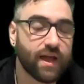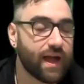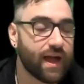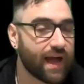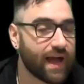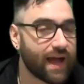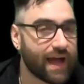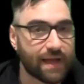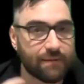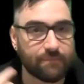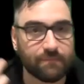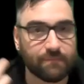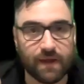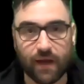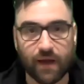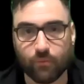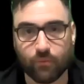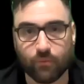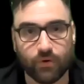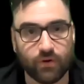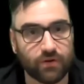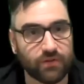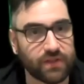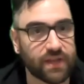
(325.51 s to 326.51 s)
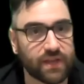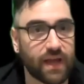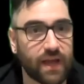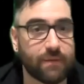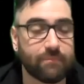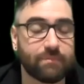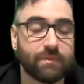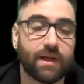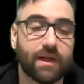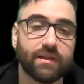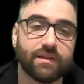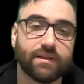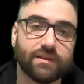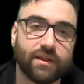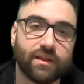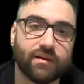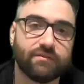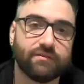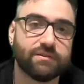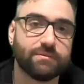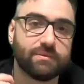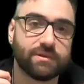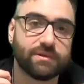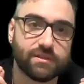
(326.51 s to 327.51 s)
I am not worthy. I'm not
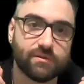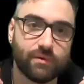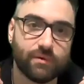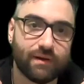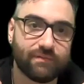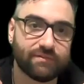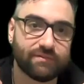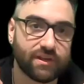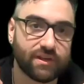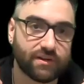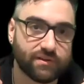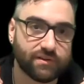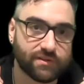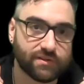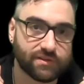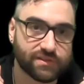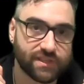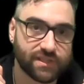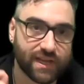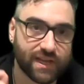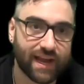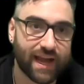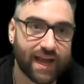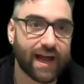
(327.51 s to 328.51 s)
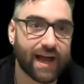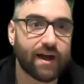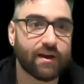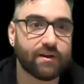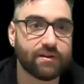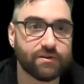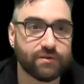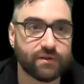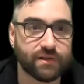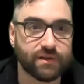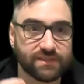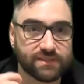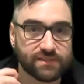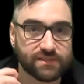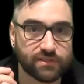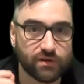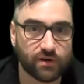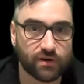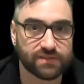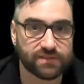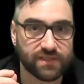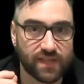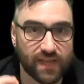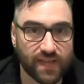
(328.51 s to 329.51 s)
loved. But you have to understand how you can start
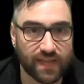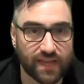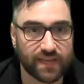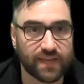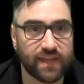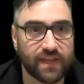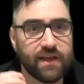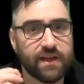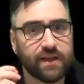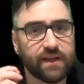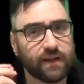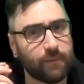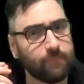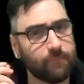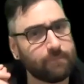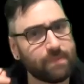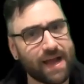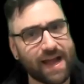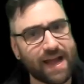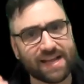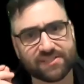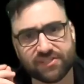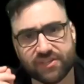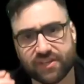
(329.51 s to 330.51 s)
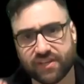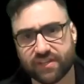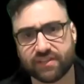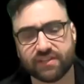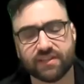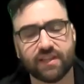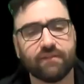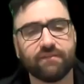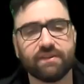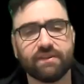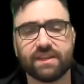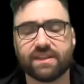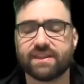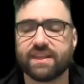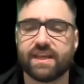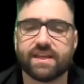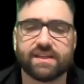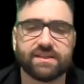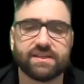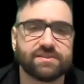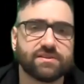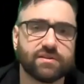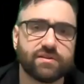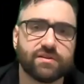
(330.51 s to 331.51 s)
saying compassionate, loving
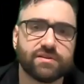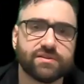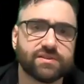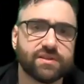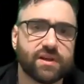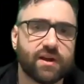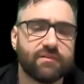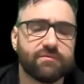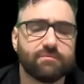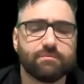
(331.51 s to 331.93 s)
things to yourself.